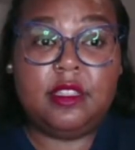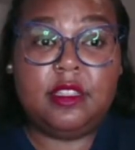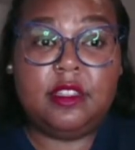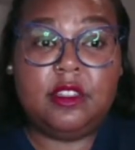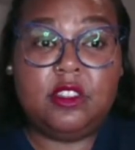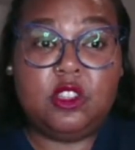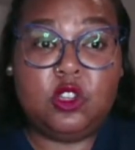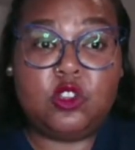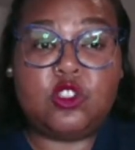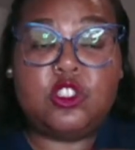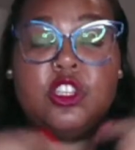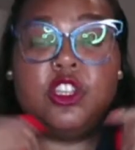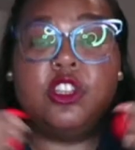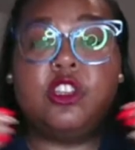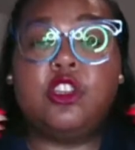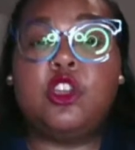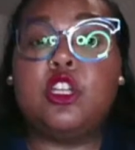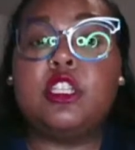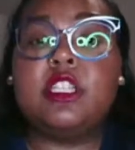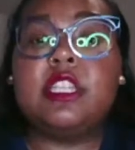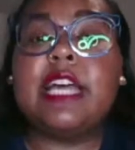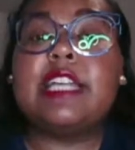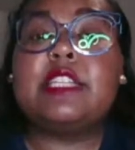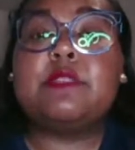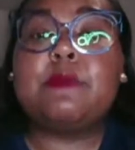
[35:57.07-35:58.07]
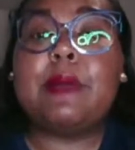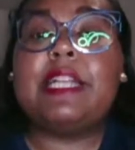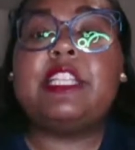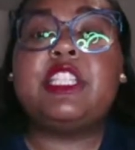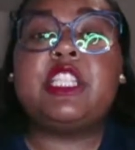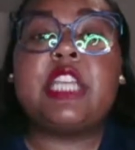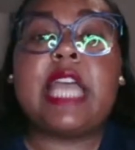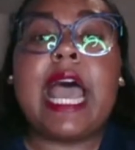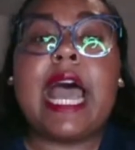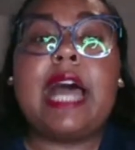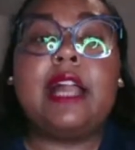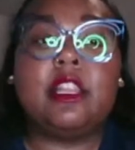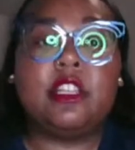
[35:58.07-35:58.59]
That's my
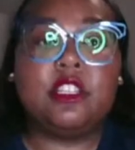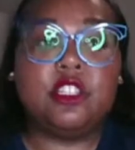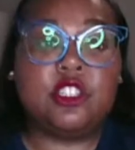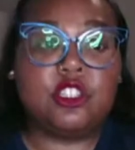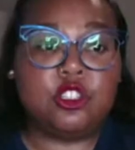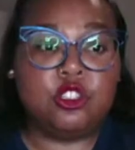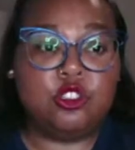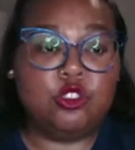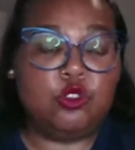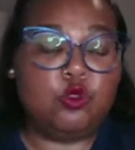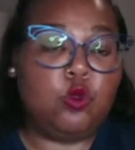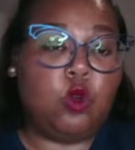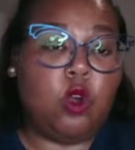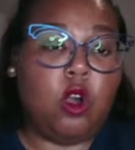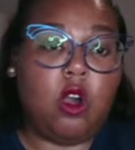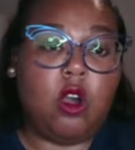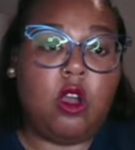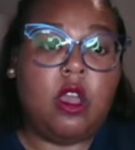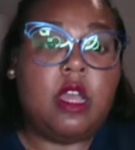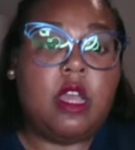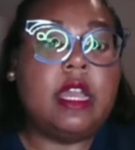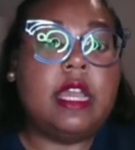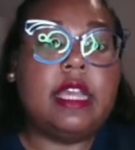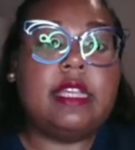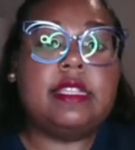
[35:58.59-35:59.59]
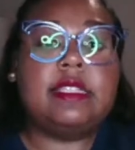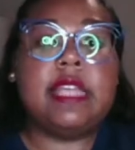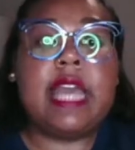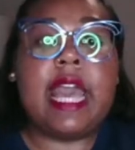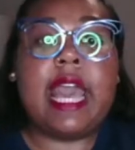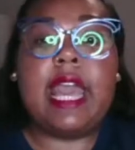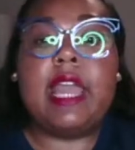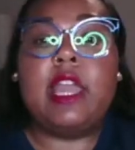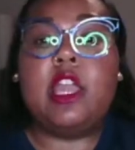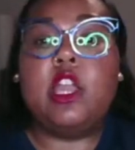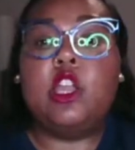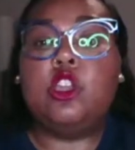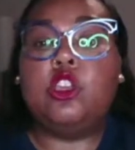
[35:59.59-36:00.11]
challenge to you all, is
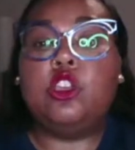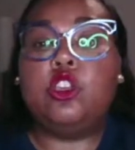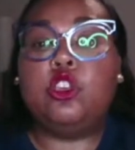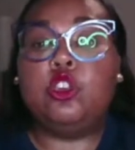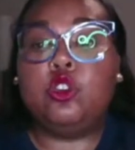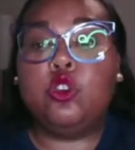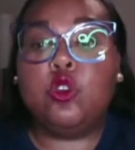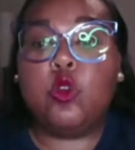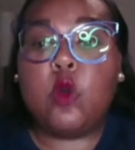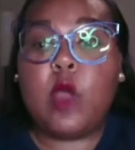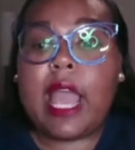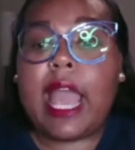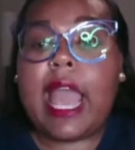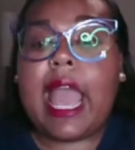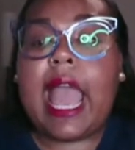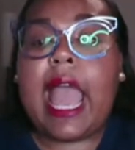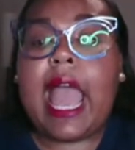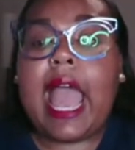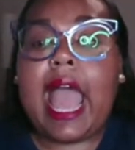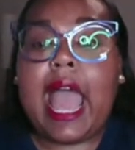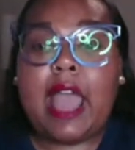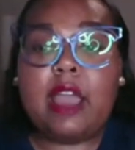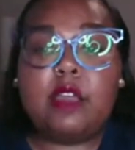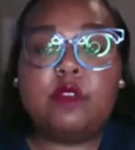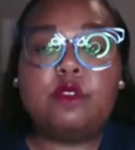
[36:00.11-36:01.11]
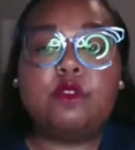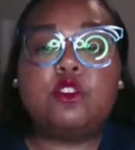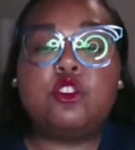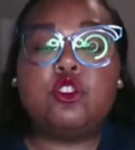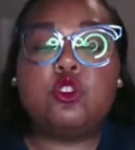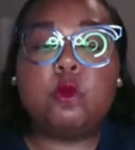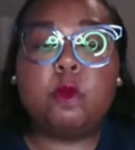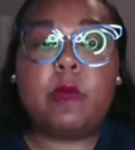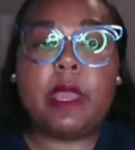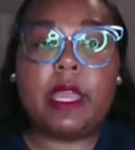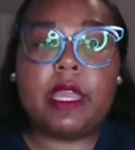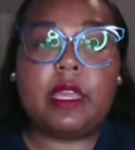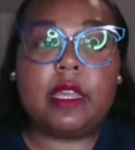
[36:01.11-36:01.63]
that you have to
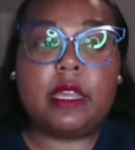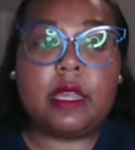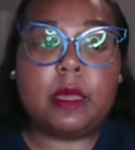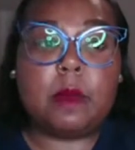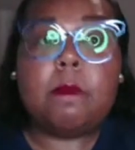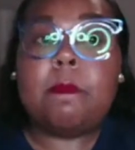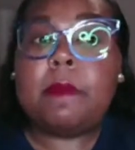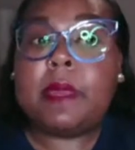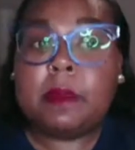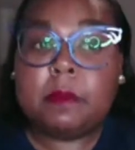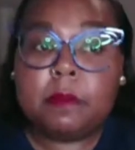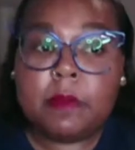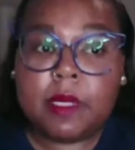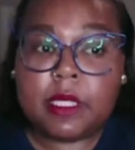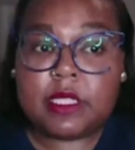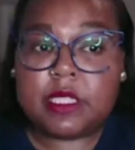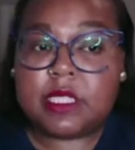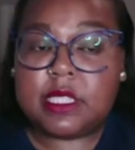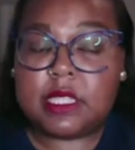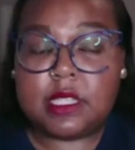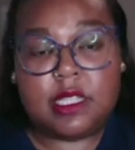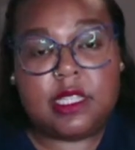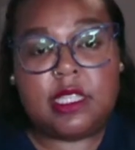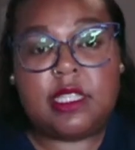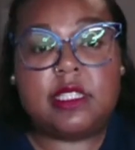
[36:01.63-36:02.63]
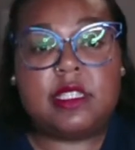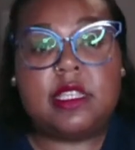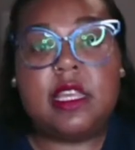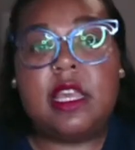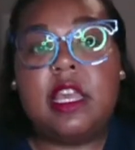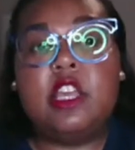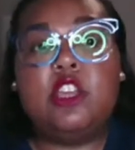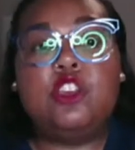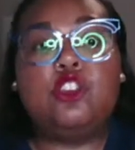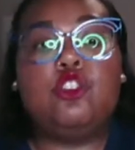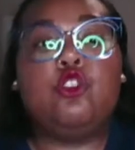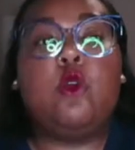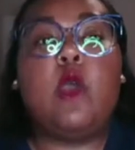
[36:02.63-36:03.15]
make a commitment to this.
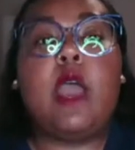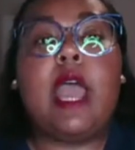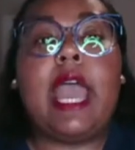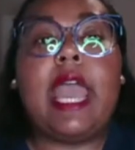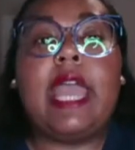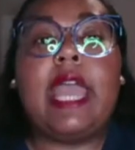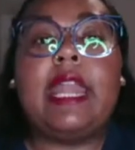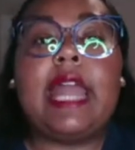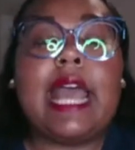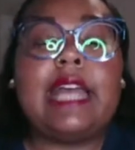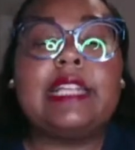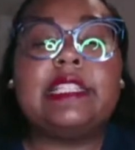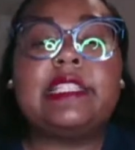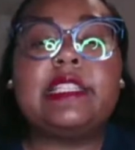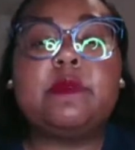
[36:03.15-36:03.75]
It has to